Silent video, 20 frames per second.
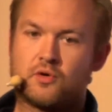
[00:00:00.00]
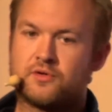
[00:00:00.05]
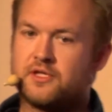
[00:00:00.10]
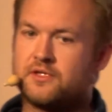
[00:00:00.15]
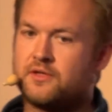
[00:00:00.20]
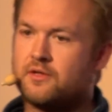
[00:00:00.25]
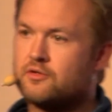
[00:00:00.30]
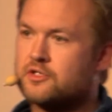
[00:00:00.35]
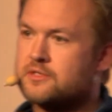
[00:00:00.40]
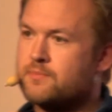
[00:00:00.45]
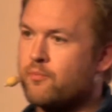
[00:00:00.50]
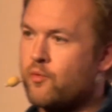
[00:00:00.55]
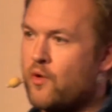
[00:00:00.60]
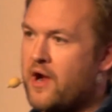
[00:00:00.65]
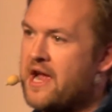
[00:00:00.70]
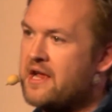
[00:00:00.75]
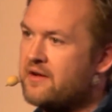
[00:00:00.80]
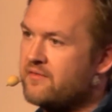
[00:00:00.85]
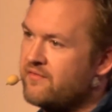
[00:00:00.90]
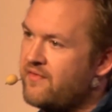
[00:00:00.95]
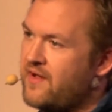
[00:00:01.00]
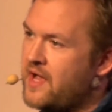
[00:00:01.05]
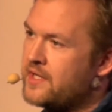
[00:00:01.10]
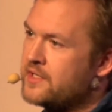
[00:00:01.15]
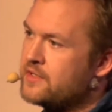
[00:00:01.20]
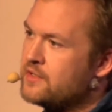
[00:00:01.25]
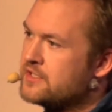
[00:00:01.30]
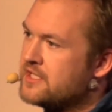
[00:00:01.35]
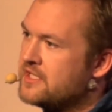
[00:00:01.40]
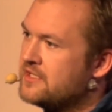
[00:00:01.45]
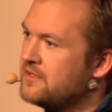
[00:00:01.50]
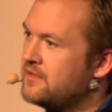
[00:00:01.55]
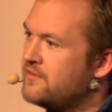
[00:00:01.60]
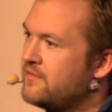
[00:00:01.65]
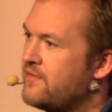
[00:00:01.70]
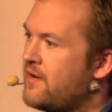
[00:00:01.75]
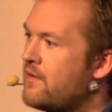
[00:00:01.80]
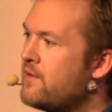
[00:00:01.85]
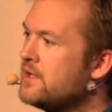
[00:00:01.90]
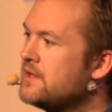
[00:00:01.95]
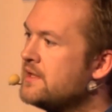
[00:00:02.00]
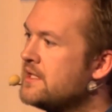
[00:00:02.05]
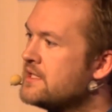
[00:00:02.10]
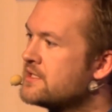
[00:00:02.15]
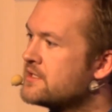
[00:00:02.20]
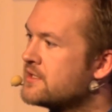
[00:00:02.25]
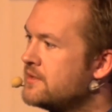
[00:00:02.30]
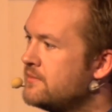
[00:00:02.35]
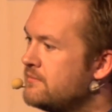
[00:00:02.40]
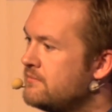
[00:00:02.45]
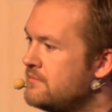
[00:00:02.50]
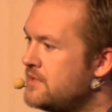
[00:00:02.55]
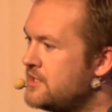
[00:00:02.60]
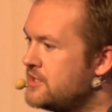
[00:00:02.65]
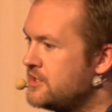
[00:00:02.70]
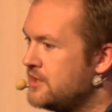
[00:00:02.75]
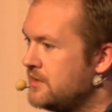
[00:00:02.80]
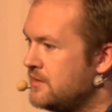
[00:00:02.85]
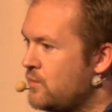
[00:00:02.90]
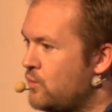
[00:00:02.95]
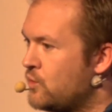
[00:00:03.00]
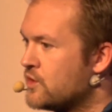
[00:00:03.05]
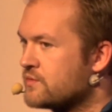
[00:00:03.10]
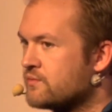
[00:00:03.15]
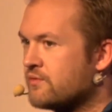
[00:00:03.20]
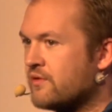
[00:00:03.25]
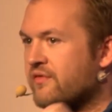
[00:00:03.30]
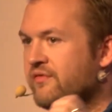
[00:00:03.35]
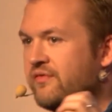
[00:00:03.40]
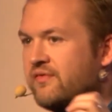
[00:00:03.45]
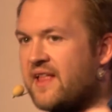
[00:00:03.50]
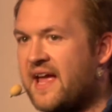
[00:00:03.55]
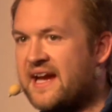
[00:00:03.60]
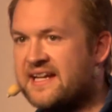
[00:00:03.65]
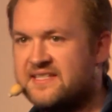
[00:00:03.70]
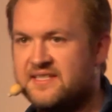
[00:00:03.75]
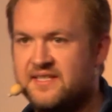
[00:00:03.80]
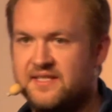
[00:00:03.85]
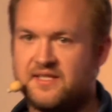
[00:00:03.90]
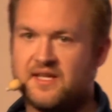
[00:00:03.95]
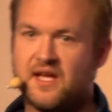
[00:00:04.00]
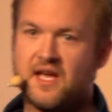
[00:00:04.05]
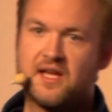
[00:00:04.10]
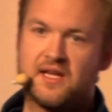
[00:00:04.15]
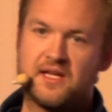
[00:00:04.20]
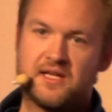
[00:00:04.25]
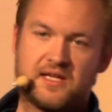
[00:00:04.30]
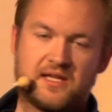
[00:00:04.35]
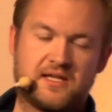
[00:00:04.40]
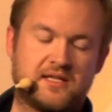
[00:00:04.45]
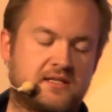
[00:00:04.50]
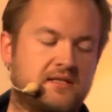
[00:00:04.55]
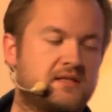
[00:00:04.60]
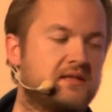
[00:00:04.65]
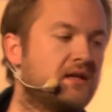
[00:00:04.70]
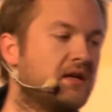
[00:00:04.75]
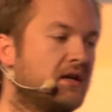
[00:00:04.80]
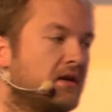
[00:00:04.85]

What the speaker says: that those brand values, and at the very least the mission, was reflected in